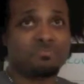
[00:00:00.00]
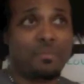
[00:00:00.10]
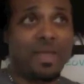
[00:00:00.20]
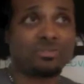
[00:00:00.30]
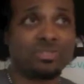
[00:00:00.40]

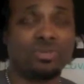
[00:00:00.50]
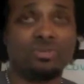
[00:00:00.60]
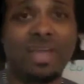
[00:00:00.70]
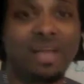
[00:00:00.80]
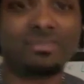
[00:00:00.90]
about
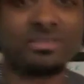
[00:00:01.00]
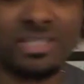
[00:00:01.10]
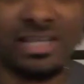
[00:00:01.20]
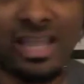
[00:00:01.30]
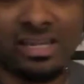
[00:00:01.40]

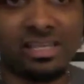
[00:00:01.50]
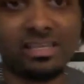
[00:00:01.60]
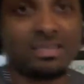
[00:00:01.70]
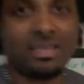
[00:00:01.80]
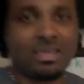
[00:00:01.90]

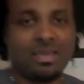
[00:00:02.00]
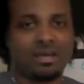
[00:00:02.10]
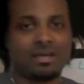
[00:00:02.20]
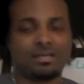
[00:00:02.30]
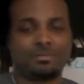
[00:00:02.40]

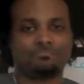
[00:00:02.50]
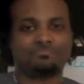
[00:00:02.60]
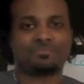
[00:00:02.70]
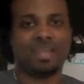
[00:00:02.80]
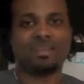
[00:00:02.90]

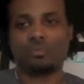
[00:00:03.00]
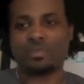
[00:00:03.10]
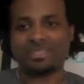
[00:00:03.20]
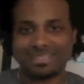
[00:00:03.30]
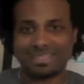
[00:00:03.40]

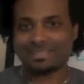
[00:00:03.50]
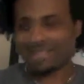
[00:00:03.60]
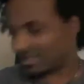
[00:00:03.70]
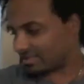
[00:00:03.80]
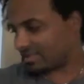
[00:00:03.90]

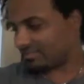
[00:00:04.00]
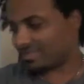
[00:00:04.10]
$2.91 actually,